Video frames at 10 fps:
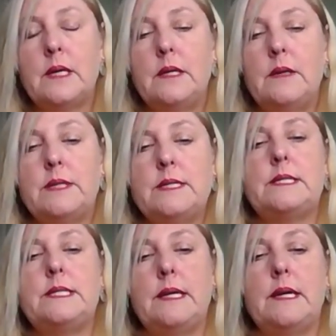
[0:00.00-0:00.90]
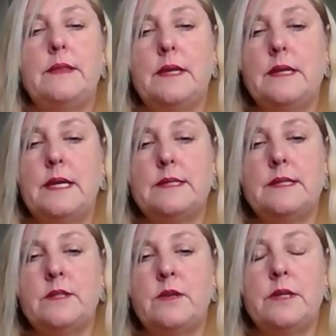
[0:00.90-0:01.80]
you would tick it that it's
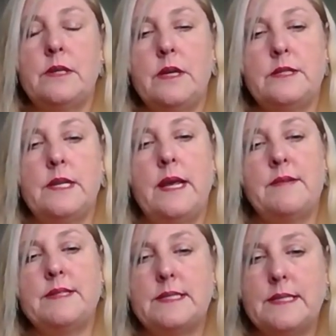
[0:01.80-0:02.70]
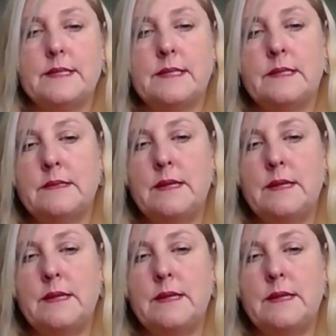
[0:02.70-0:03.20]
an allowance that doesn't